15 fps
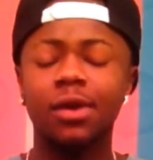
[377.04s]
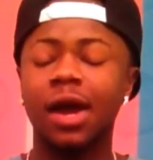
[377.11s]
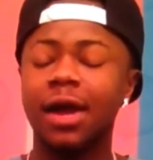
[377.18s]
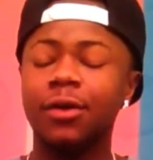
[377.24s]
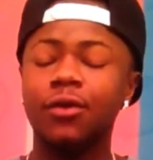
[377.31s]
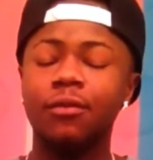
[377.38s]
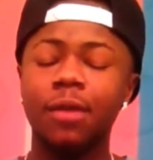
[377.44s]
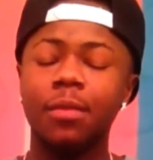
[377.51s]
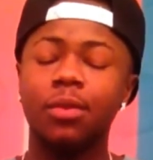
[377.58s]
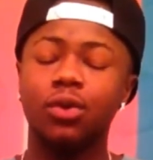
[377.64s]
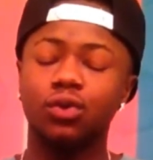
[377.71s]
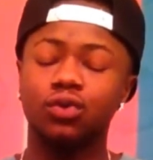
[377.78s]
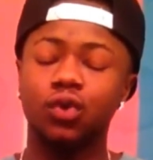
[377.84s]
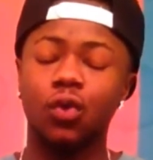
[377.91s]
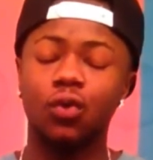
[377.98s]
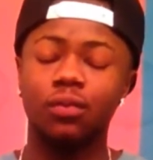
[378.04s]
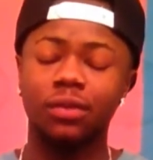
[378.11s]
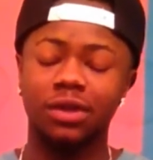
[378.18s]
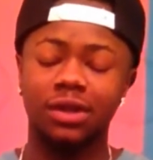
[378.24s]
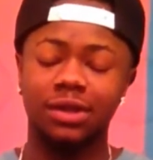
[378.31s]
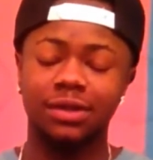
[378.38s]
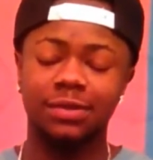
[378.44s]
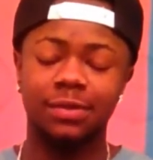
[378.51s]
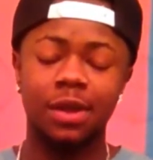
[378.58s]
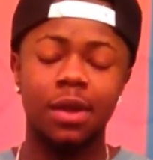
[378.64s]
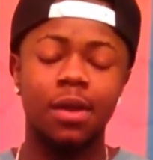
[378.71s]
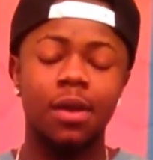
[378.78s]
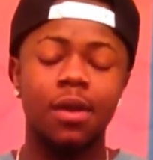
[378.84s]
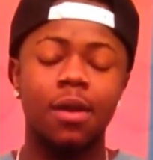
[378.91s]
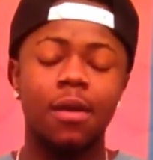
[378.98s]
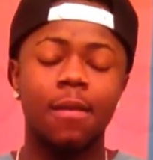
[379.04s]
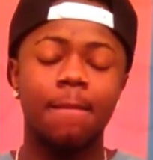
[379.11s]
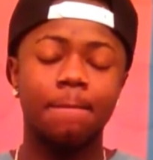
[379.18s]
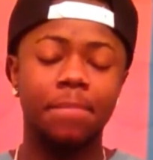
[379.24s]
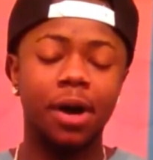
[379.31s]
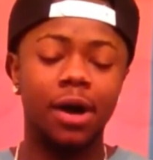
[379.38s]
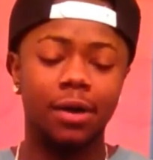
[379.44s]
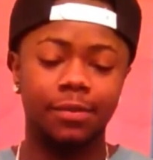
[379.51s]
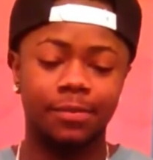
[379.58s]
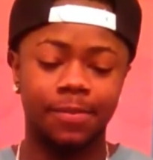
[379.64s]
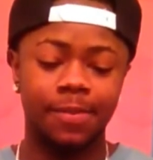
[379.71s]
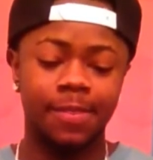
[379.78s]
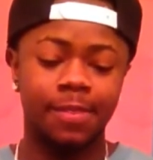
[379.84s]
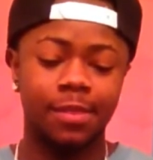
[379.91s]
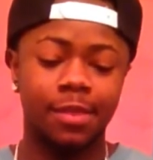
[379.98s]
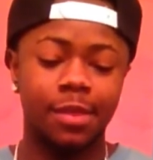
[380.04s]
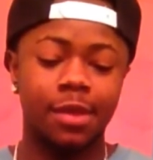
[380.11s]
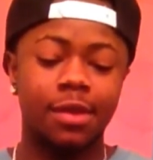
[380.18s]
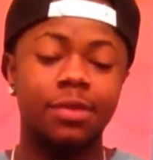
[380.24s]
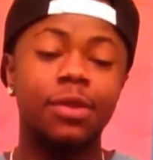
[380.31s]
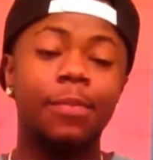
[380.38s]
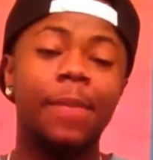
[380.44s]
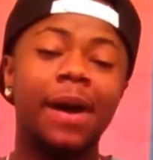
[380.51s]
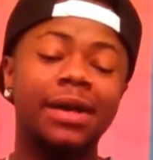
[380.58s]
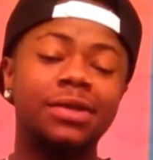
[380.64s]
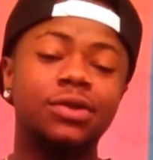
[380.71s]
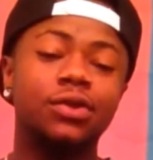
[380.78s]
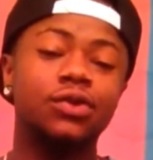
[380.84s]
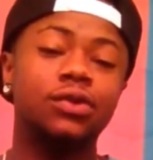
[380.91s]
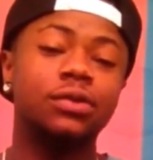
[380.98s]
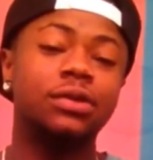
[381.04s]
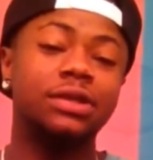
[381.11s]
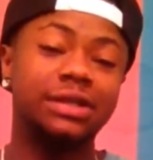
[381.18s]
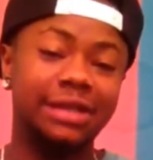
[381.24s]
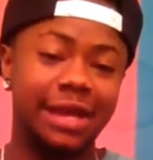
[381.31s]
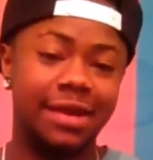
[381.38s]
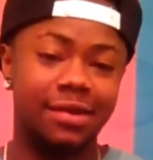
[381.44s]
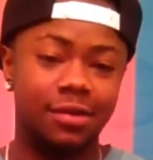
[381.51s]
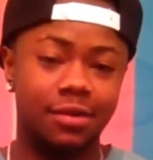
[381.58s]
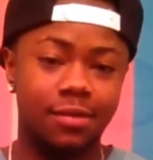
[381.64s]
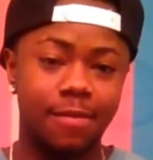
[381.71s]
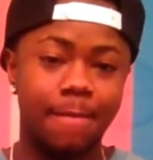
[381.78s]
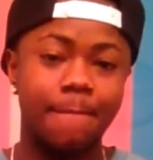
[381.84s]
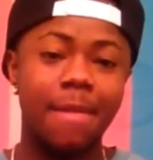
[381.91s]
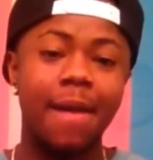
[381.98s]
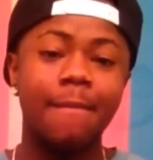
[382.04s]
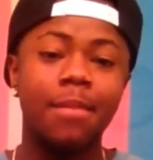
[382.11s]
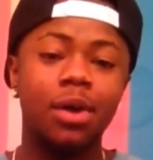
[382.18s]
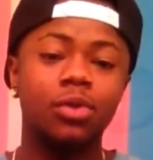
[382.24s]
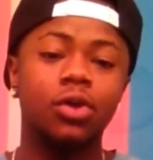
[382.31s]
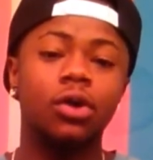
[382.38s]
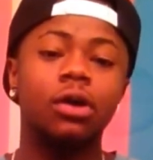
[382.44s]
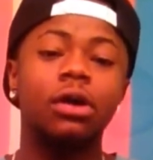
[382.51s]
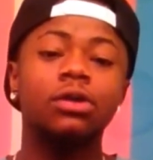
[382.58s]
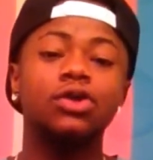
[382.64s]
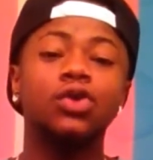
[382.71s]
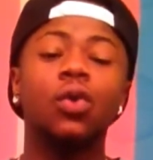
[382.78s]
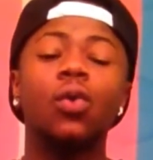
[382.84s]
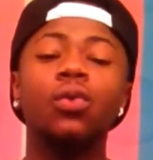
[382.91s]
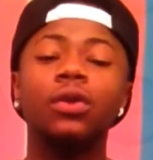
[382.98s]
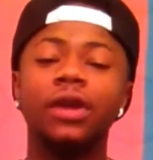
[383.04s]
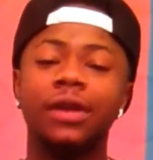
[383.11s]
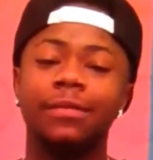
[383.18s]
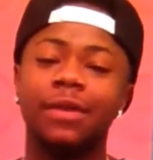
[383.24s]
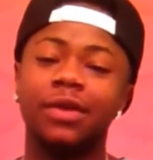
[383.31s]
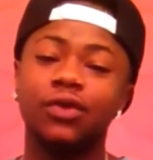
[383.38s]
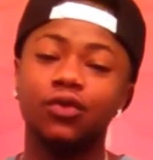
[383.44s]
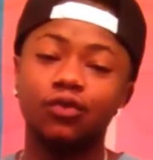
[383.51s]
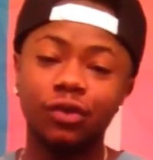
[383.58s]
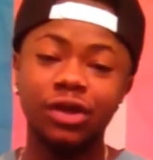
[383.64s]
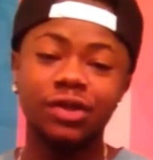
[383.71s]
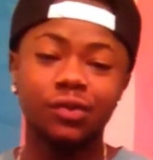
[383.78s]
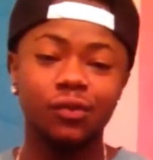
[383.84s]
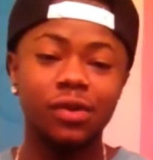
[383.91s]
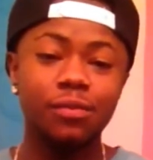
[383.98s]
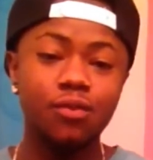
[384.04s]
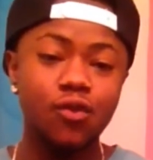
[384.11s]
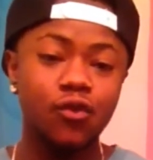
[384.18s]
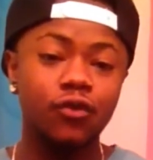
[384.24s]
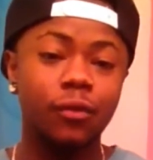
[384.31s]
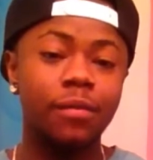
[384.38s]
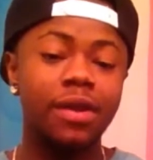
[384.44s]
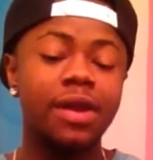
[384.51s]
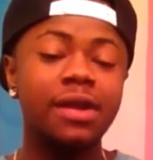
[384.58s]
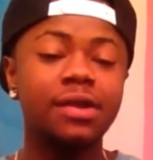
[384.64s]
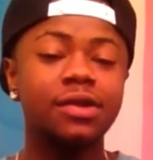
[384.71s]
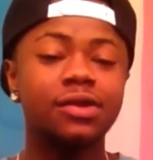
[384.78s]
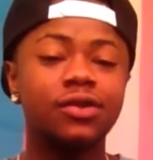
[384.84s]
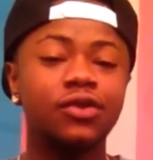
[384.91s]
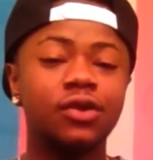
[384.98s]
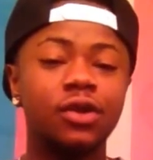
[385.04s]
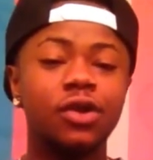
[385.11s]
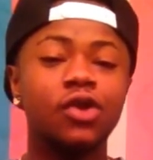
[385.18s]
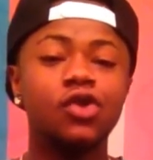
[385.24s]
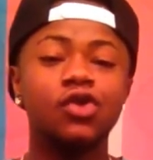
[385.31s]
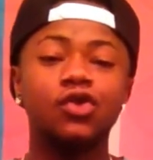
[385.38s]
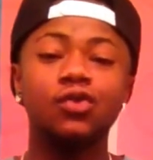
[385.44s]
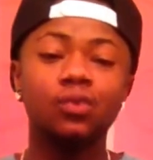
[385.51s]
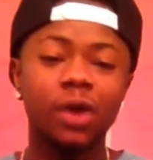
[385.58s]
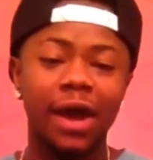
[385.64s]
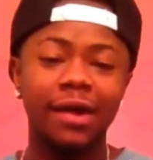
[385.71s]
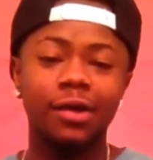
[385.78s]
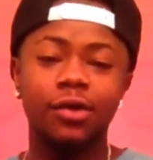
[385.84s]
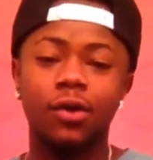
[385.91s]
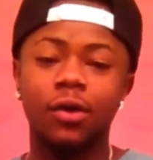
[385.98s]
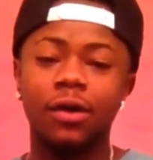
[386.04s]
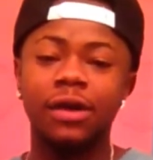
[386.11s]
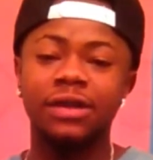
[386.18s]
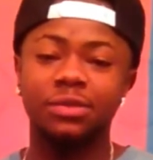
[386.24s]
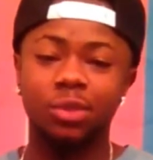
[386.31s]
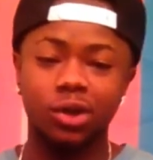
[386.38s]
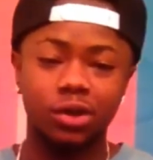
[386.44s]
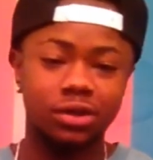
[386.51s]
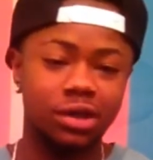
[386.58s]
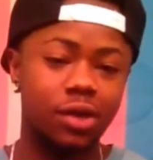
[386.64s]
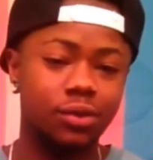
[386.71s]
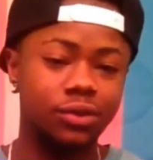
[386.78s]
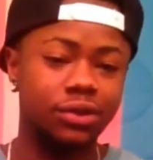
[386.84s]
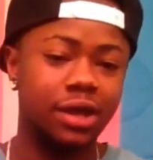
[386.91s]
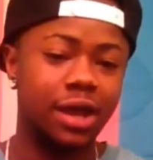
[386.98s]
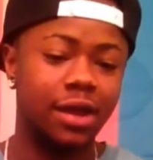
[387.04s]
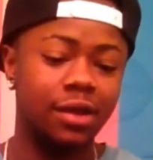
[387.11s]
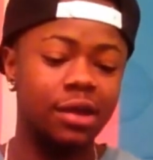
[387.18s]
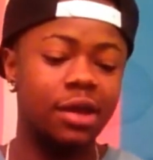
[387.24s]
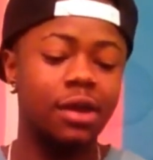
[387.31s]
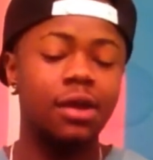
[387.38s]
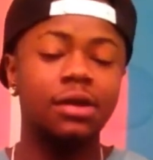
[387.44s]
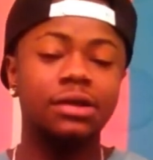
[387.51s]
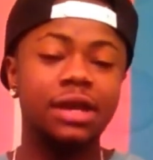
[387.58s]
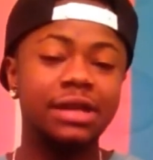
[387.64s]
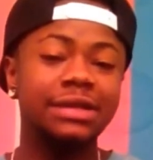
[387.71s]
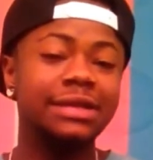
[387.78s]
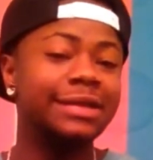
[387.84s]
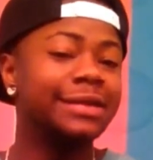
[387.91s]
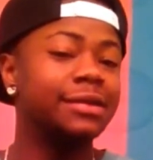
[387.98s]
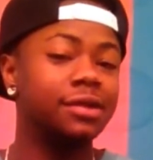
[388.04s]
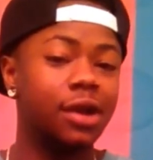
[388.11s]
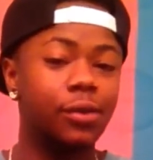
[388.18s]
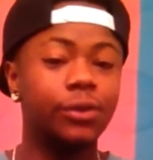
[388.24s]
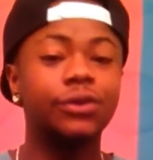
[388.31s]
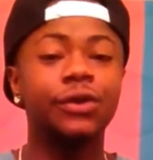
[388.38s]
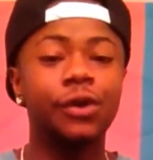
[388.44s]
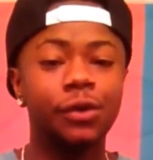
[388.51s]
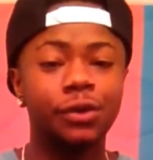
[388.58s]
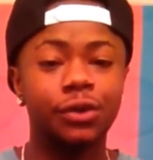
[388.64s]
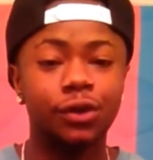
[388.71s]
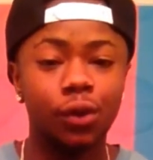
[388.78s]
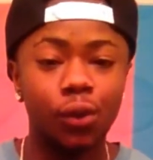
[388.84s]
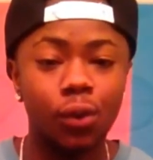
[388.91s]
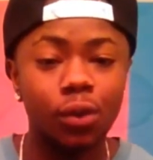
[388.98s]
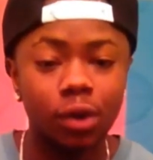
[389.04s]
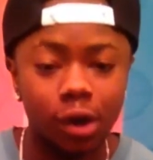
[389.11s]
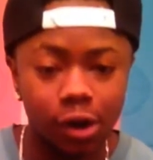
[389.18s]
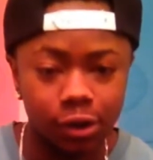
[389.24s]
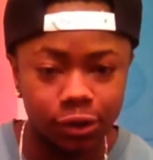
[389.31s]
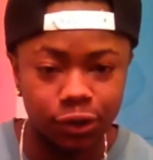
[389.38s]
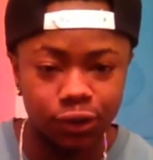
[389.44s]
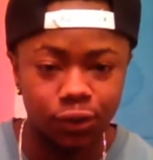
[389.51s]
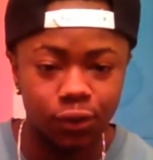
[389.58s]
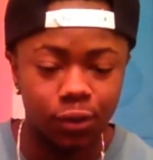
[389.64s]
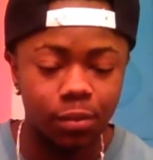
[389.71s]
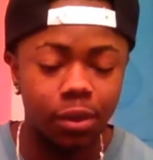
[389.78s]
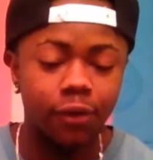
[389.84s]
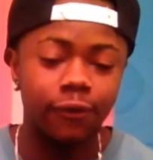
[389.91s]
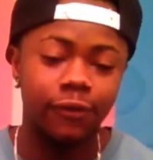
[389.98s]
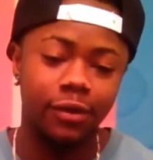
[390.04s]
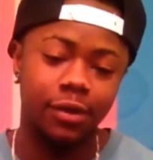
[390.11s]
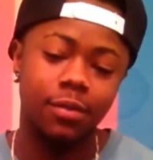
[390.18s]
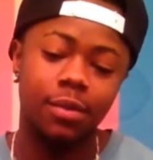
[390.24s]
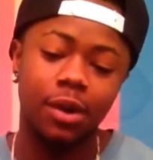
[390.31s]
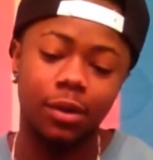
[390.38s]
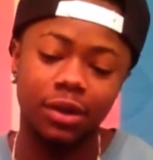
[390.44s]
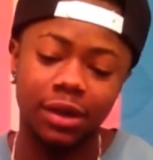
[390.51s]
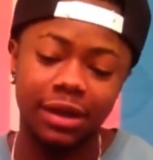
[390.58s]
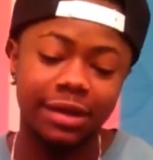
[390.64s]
I don't remember who told me this, but the pastor said my mother told him that the reason we moved from England to Canada is because I was gay. Yes, in England, I was going to an all-girls school, but think about it.